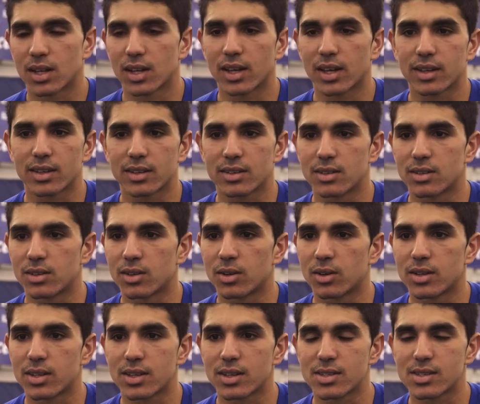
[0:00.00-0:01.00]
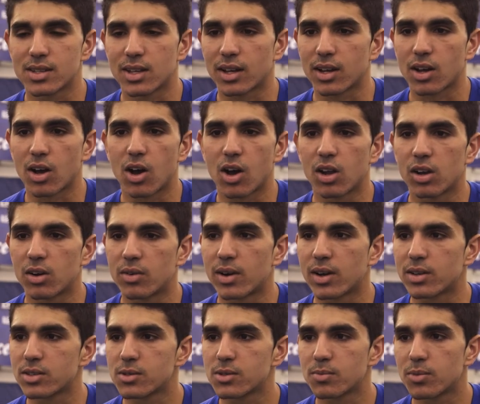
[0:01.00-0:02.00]
like, you know, it's like an all
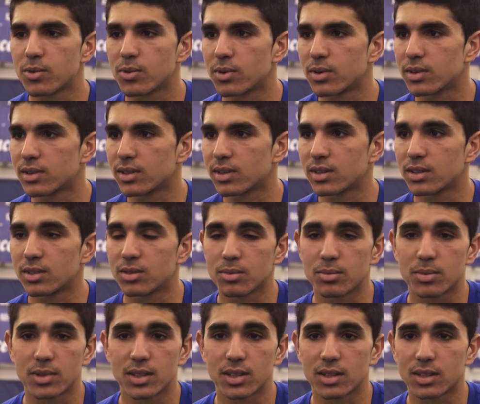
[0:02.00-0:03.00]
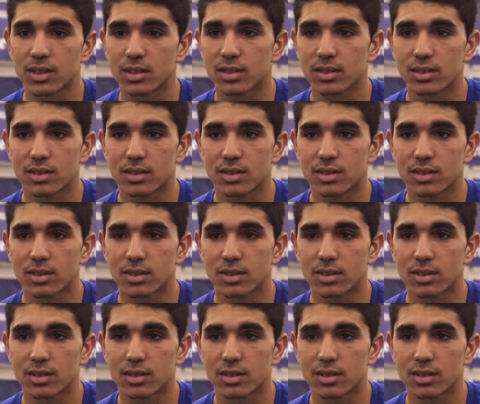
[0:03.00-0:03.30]
around sport. You need to be